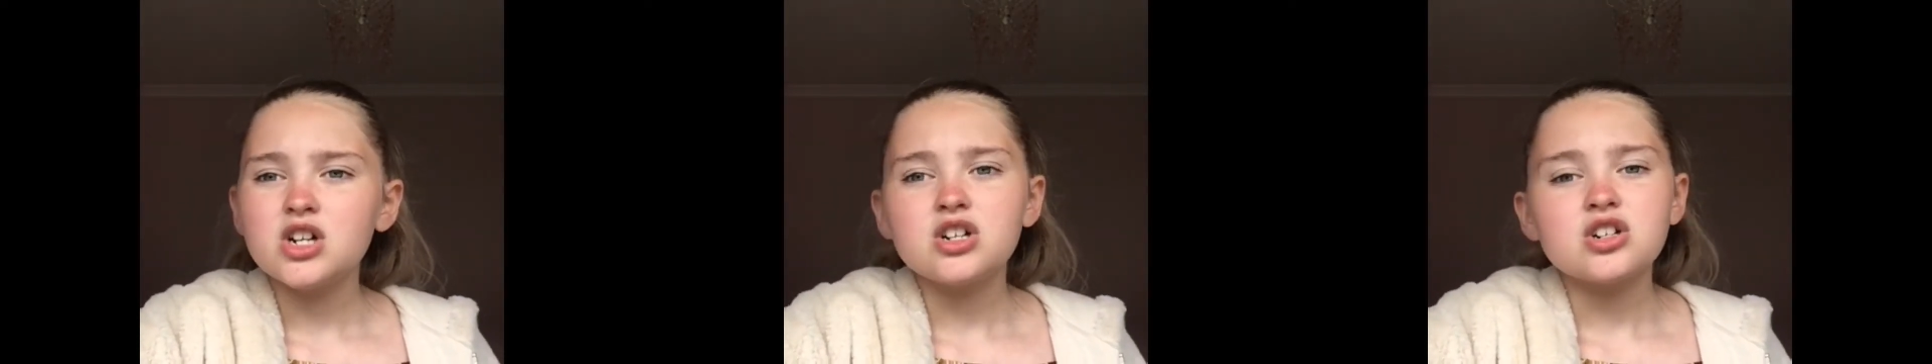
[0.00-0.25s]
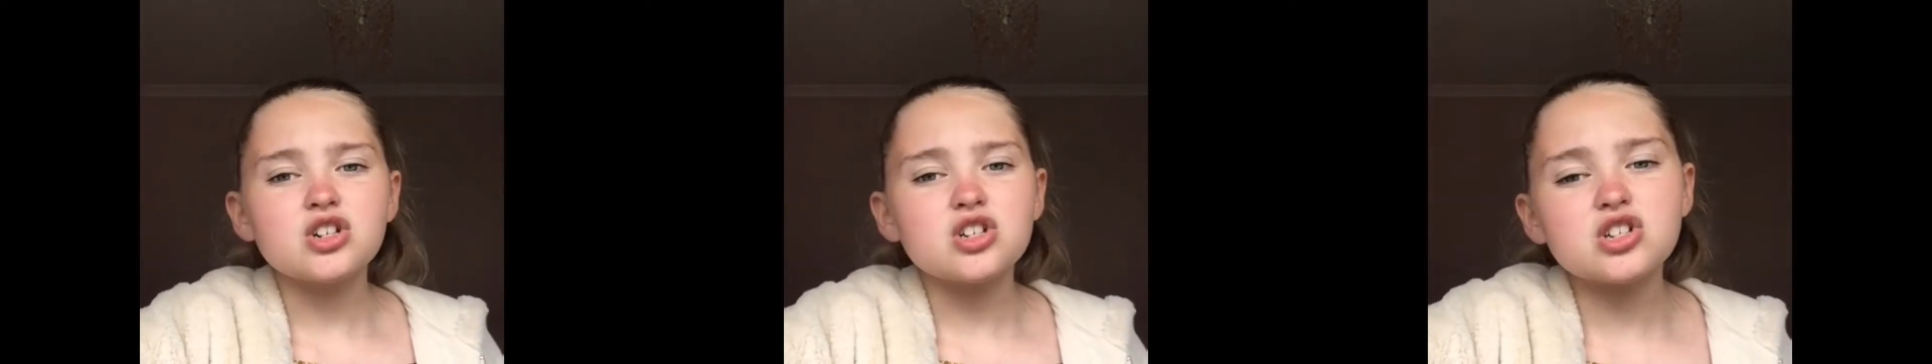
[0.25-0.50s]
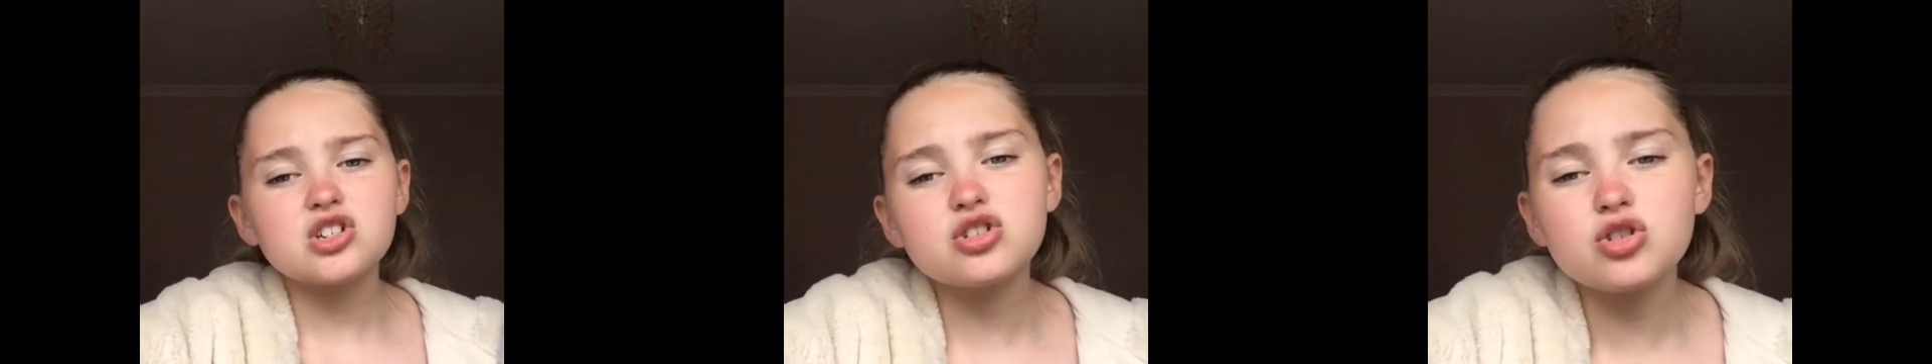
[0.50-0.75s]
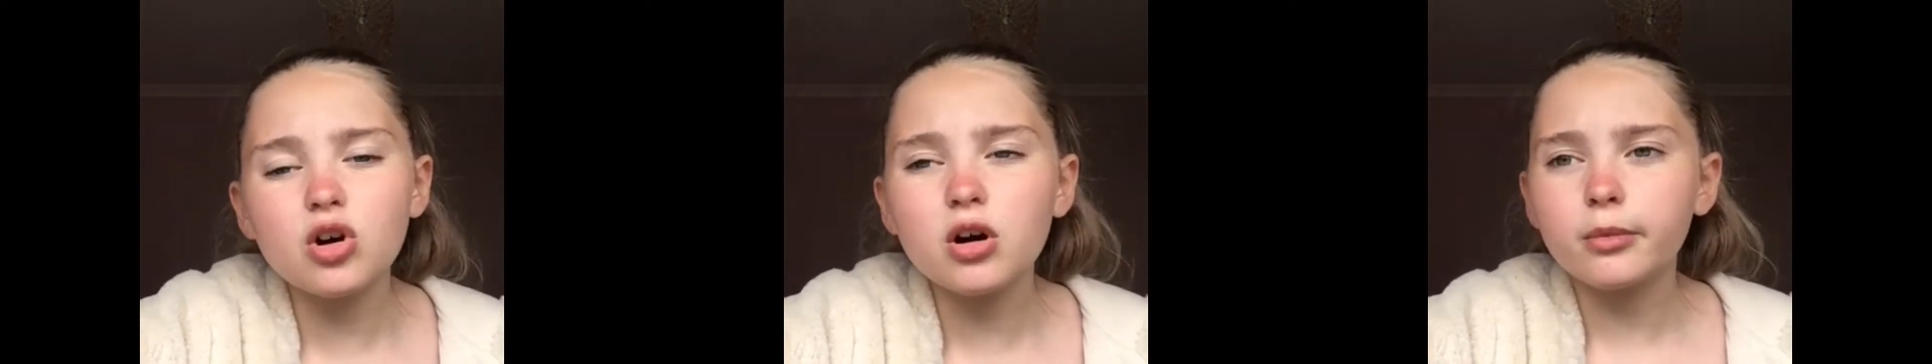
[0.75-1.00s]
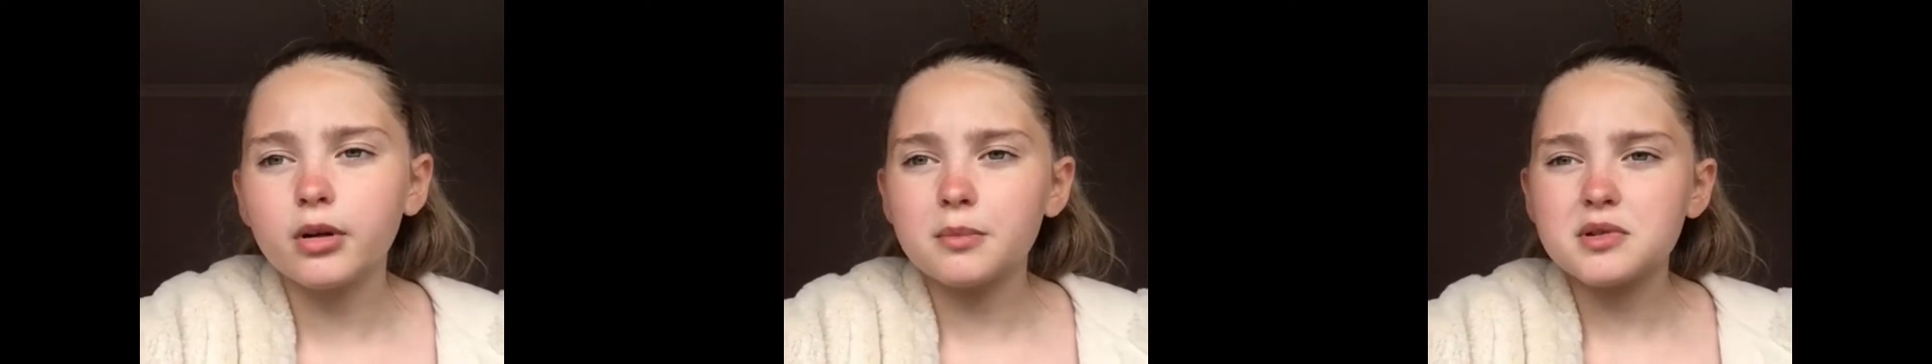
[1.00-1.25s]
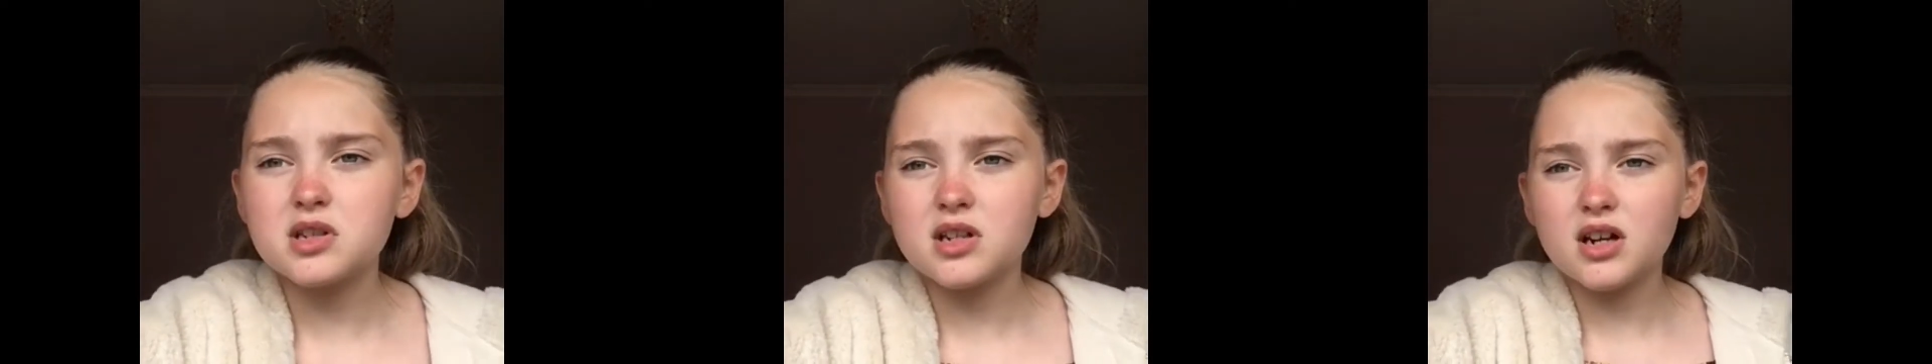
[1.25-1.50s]
She stormed
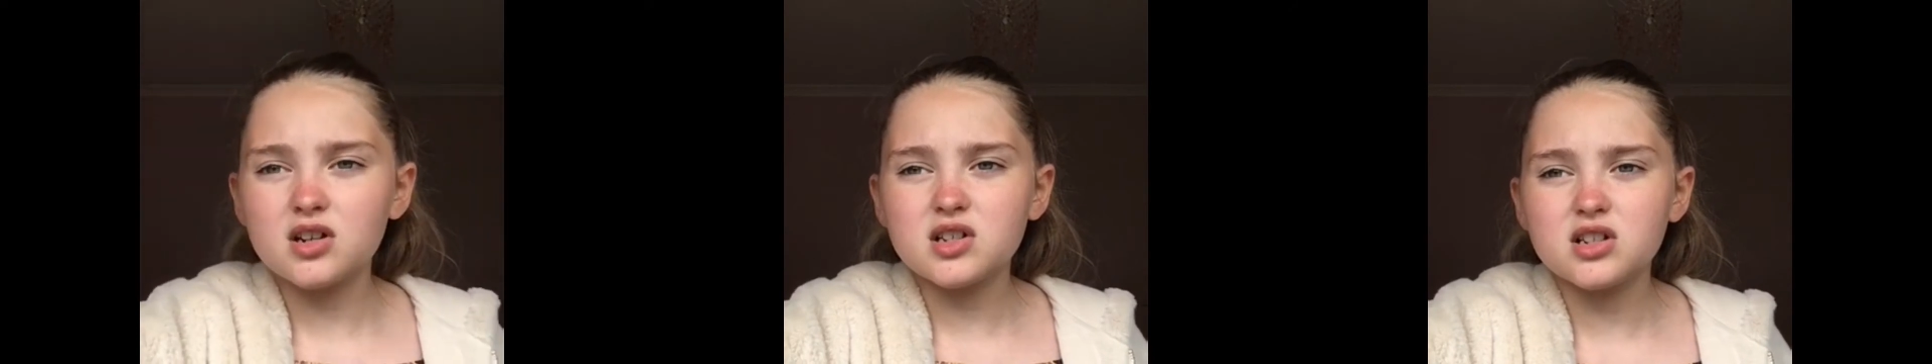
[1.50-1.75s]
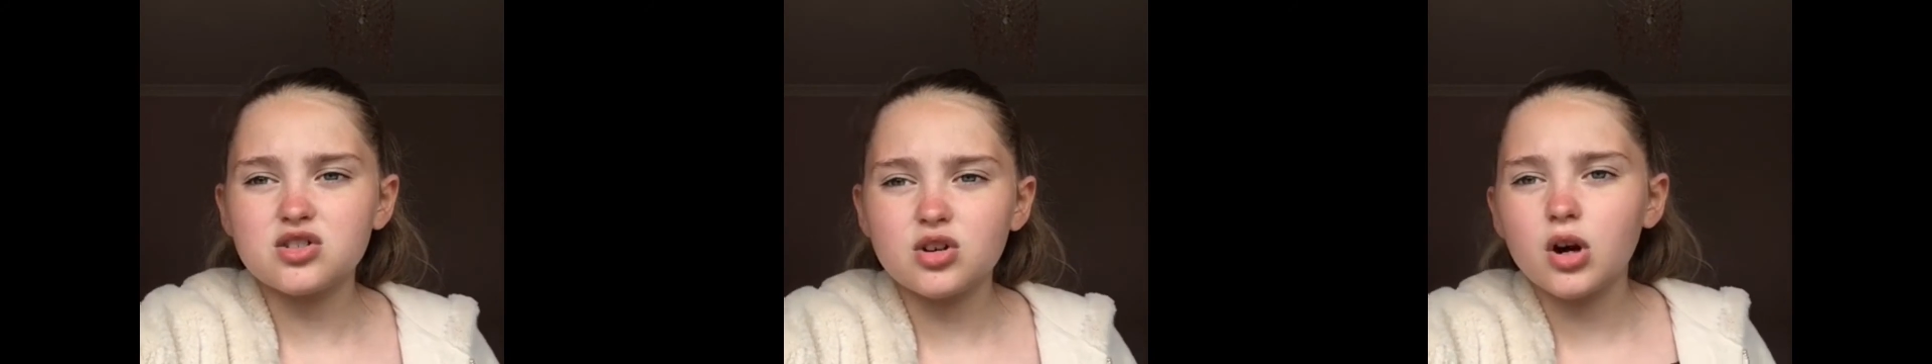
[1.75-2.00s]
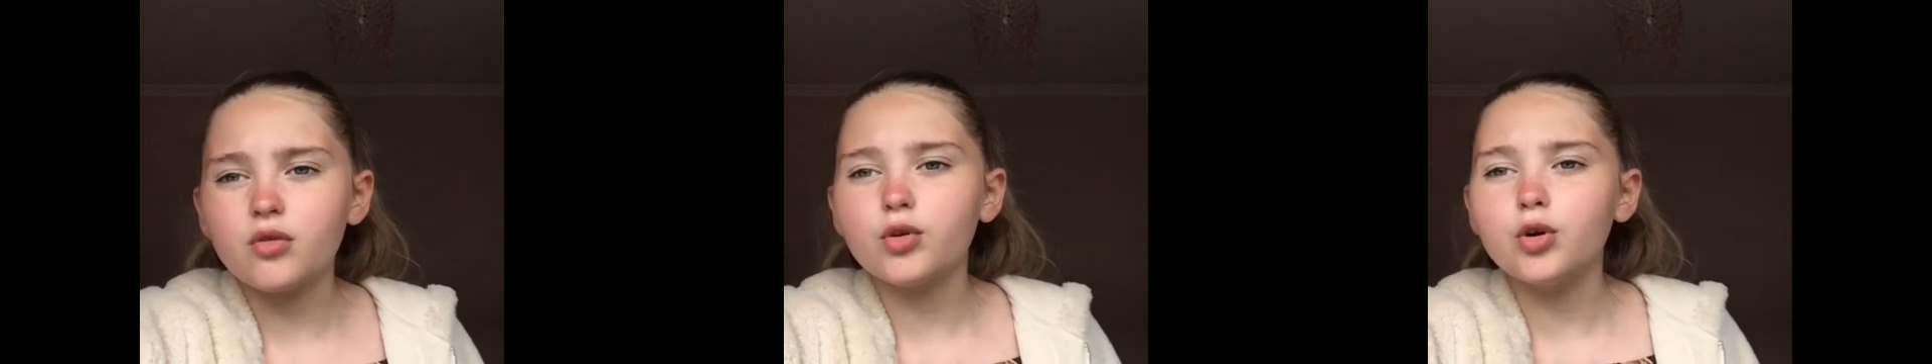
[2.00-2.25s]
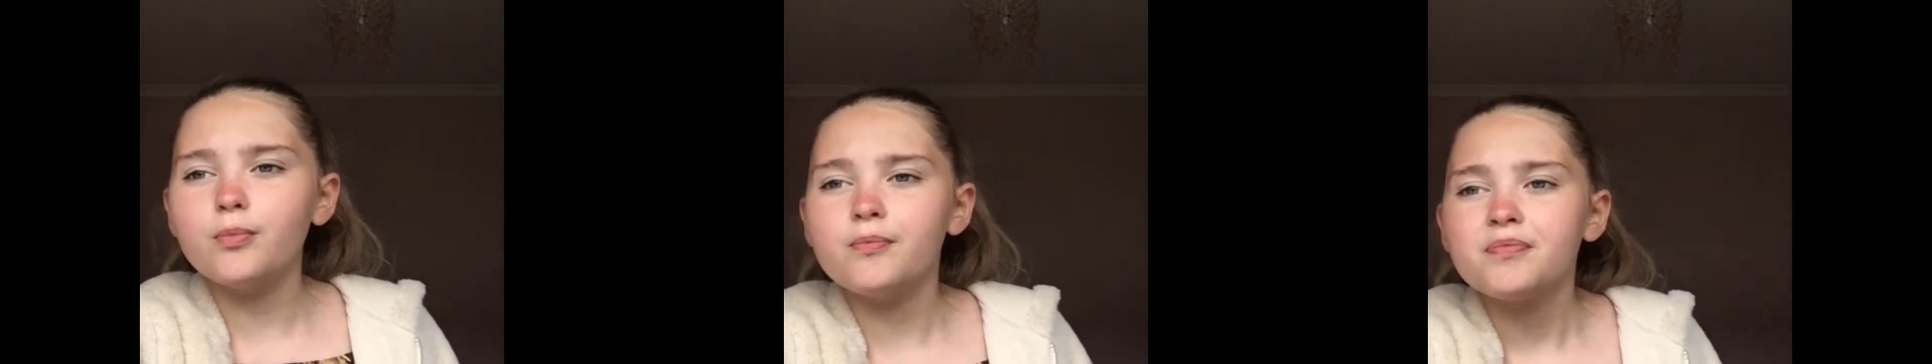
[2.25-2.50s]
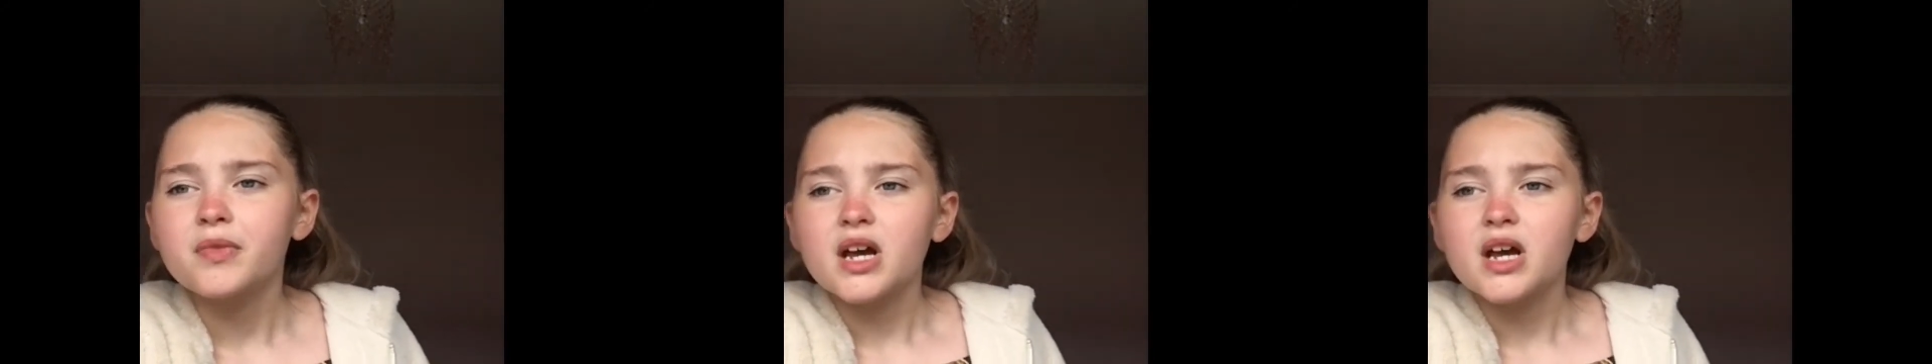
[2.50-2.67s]
upstairs into her room